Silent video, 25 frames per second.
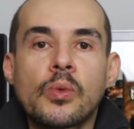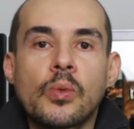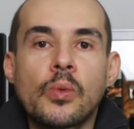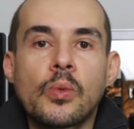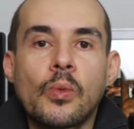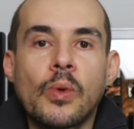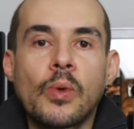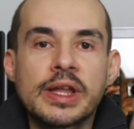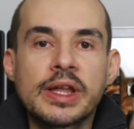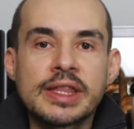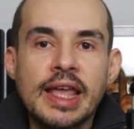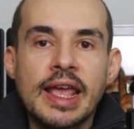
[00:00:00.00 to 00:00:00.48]

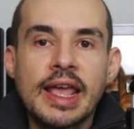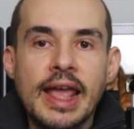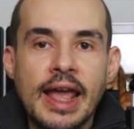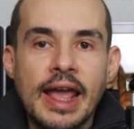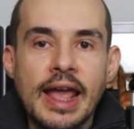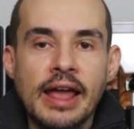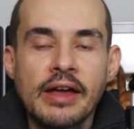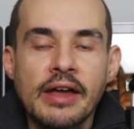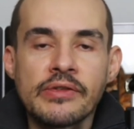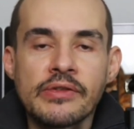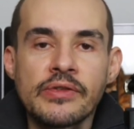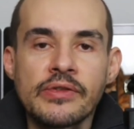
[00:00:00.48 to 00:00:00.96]
what they
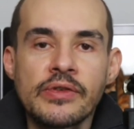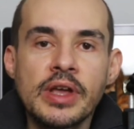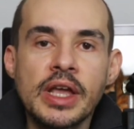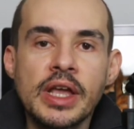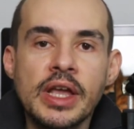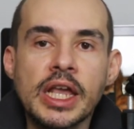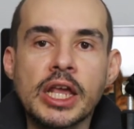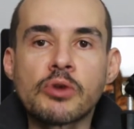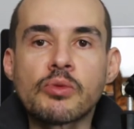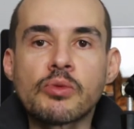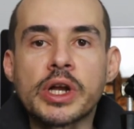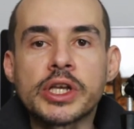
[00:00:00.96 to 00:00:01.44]
have
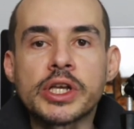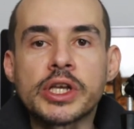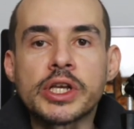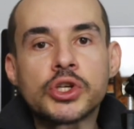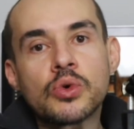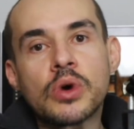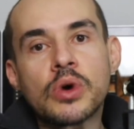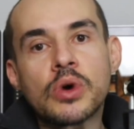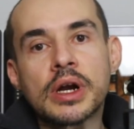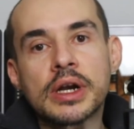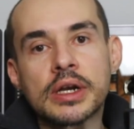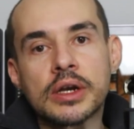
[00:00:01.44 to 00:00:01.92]
and what
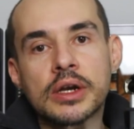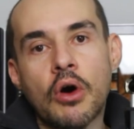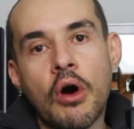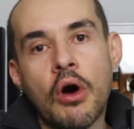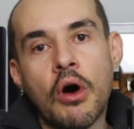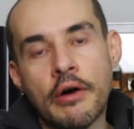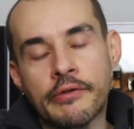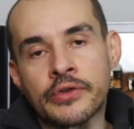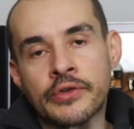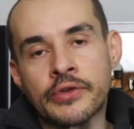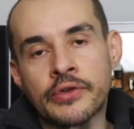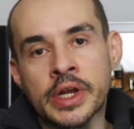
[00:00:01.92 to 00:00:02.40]
you are
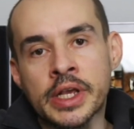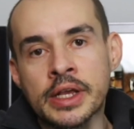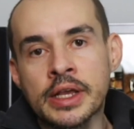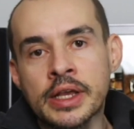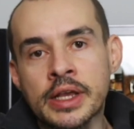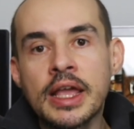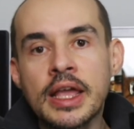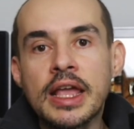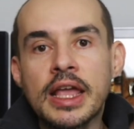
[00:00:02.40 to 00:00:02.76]
offering.